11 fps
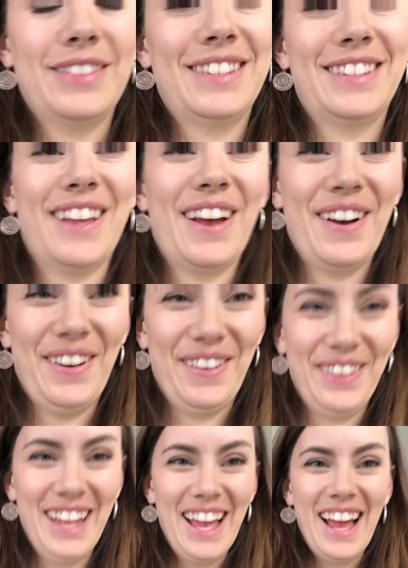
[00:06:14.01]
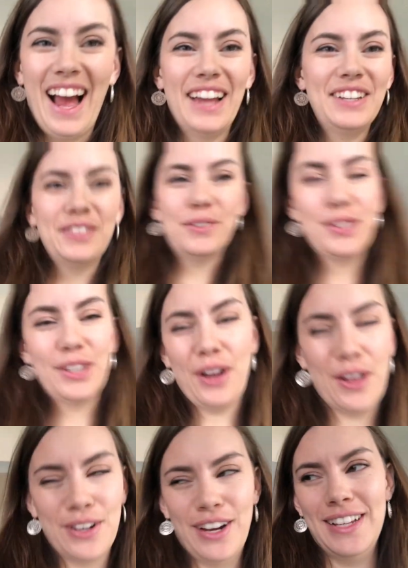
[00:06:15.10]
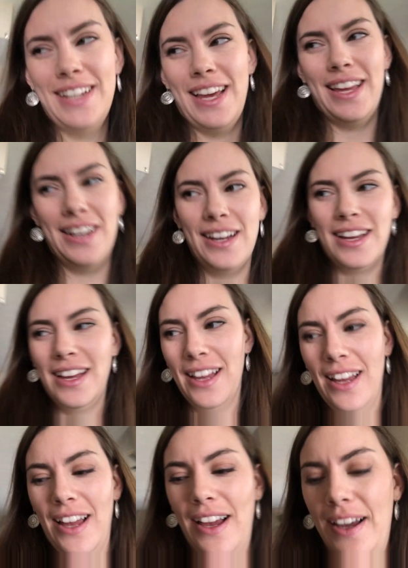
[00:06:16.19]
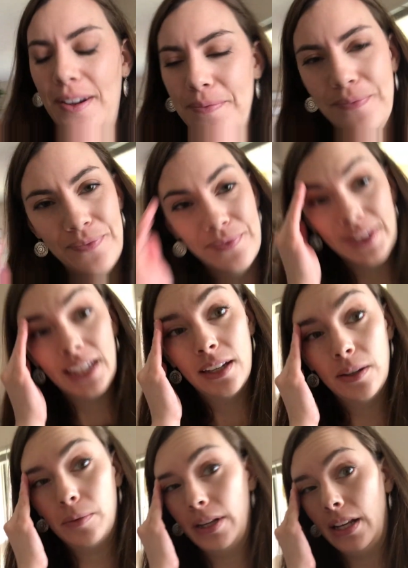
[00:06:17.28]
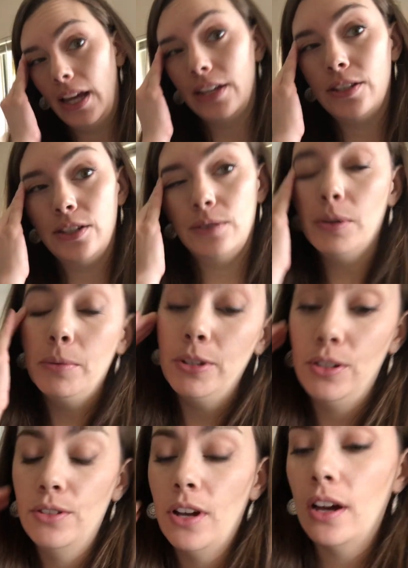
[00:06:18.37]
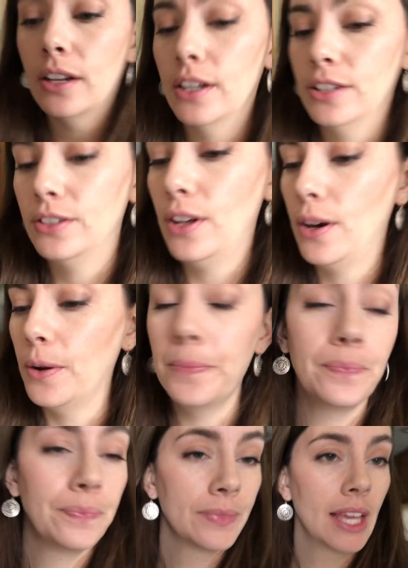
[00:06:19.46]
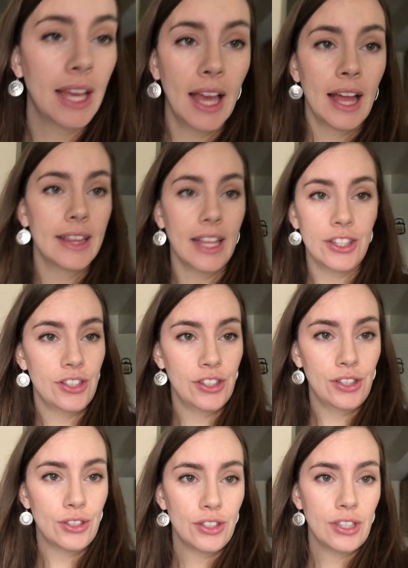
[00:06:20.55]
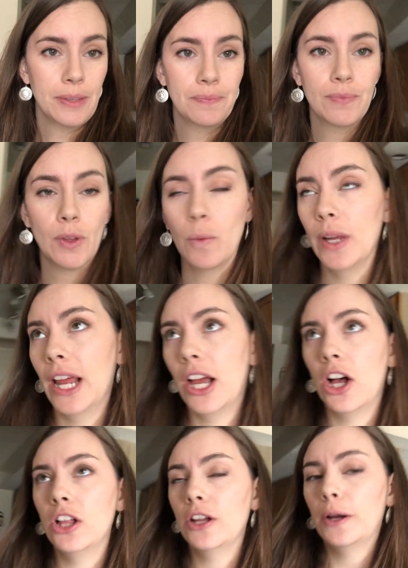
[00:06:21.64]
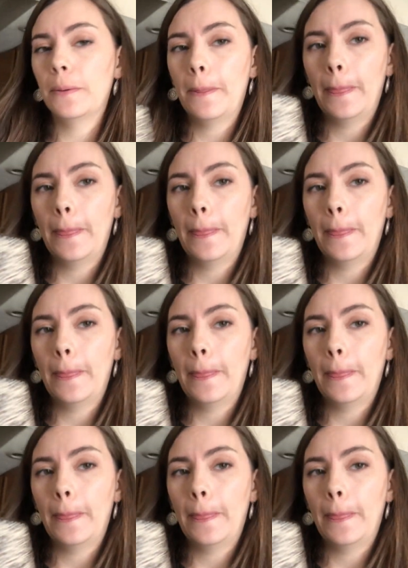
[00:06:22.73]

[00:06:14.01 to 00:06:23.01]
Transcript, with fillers: So I just usually call her at 10 um, when I do when we do talk. So that's just usually when I call her.